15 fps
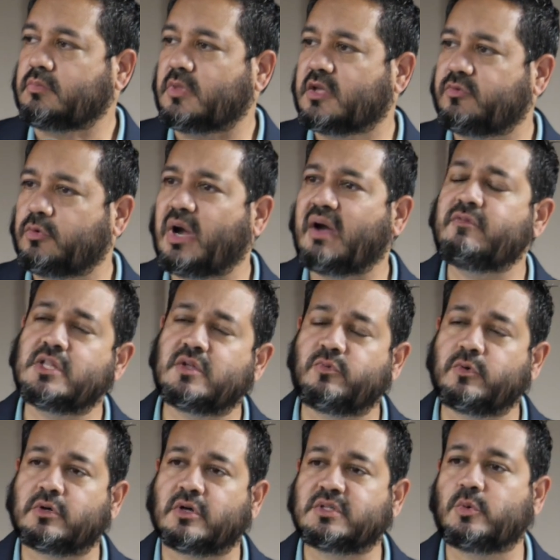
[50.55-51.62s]
if you're having
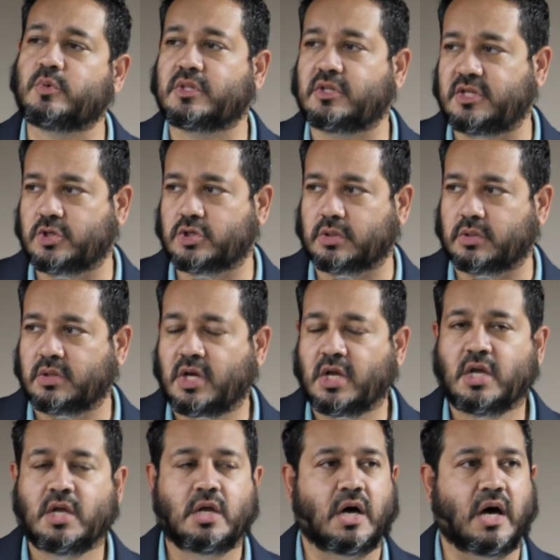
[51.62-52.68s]
difficulty with the teacher,
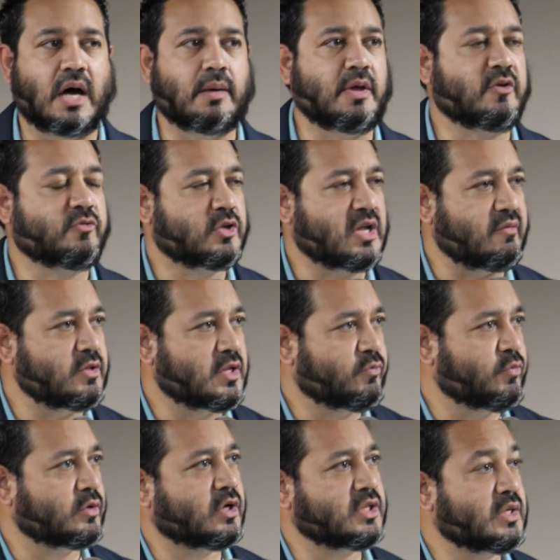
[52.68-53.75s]
if you're having
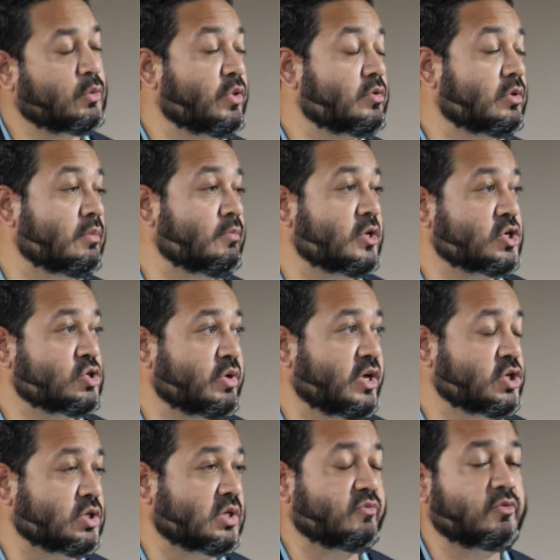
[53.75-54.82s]
difficulty with your
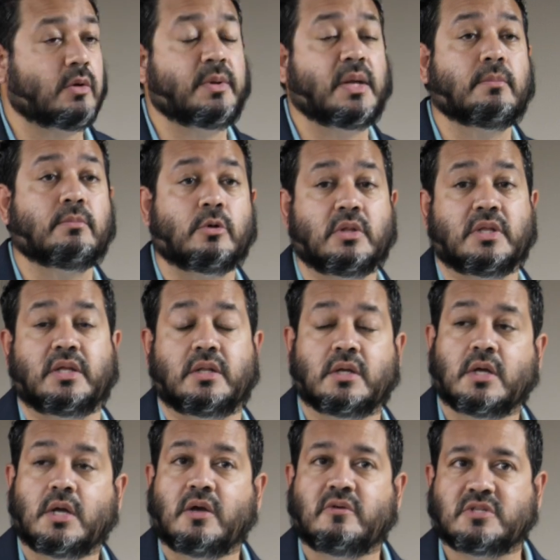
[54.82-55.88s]
administration, if you're being bullied,
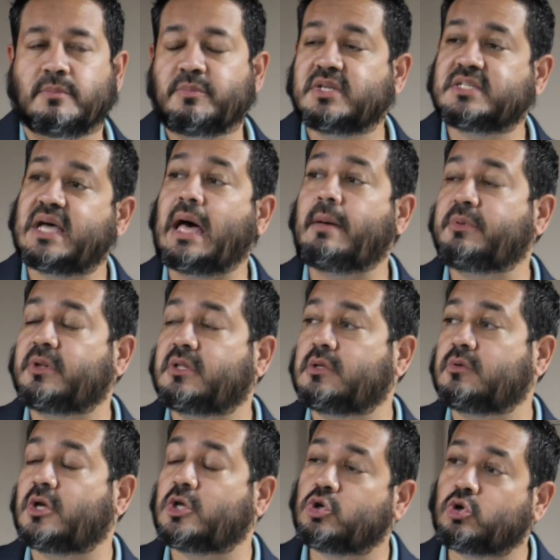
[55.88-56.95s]
something's happening to
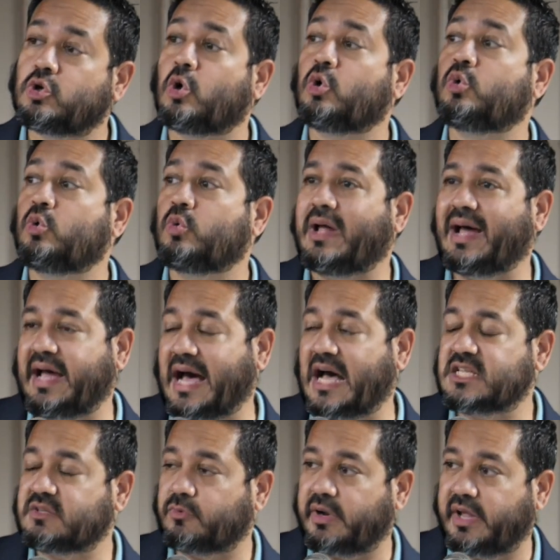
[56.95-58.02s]
you, you don't know who to
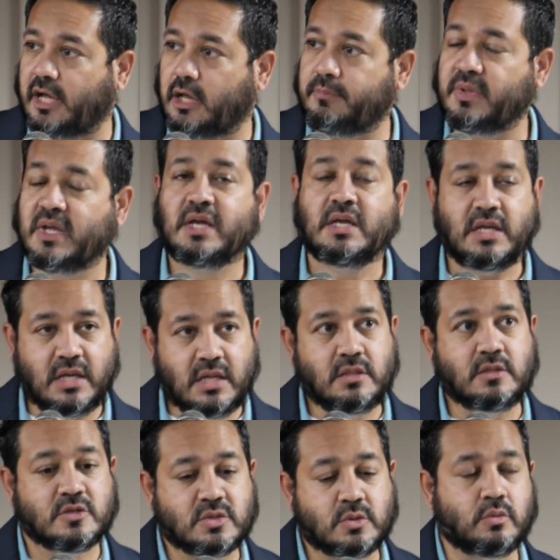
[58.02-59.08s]
ask for help in
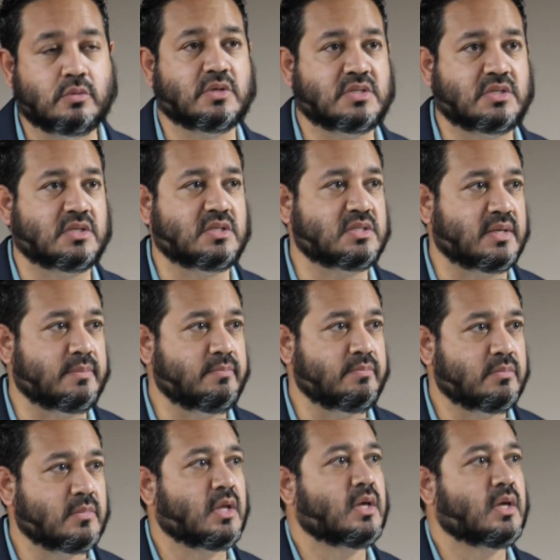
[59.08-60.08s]
the school system,